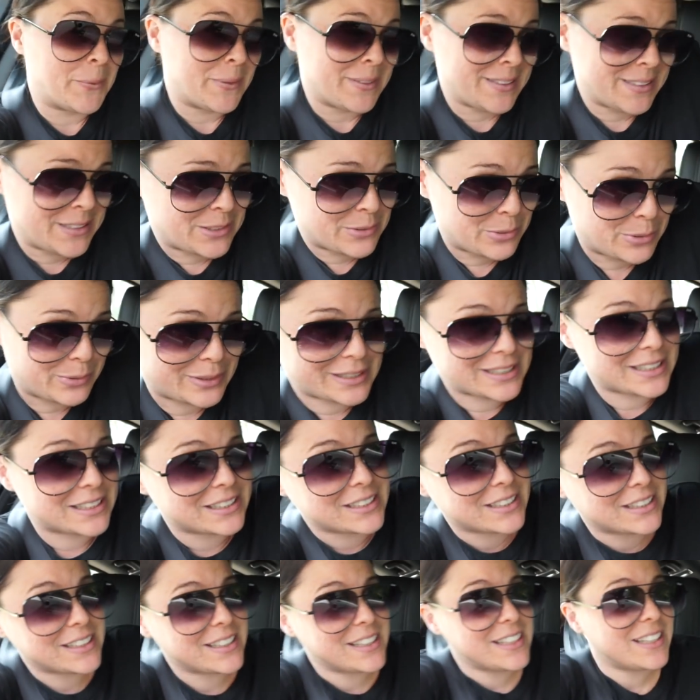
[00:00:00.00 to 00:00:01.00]
really
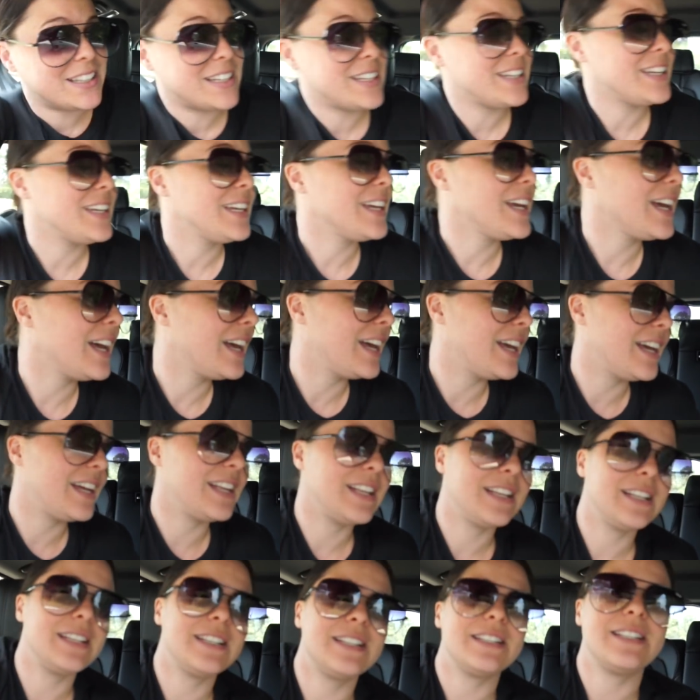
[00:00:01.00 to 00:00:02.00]
quickly
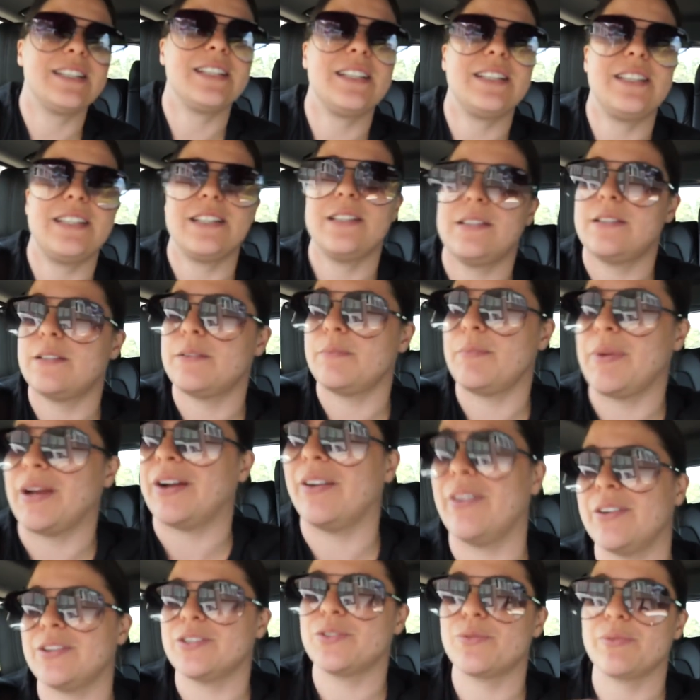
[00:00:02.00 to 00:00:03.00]
and did some
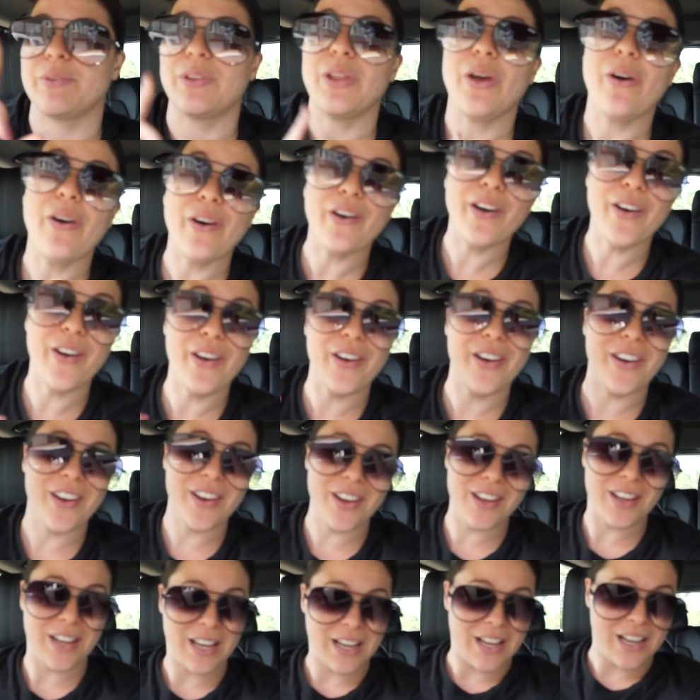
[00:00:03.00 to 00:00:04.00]
errands with
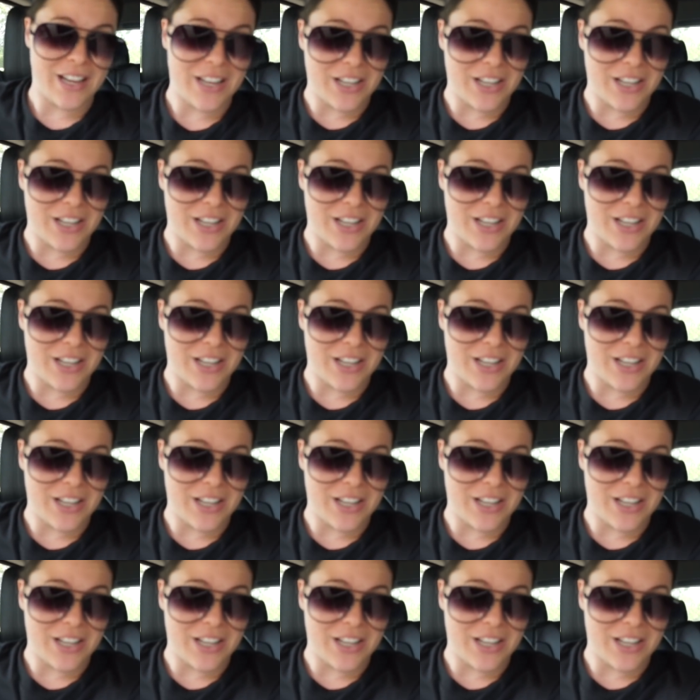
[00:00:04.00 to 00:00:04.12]
her.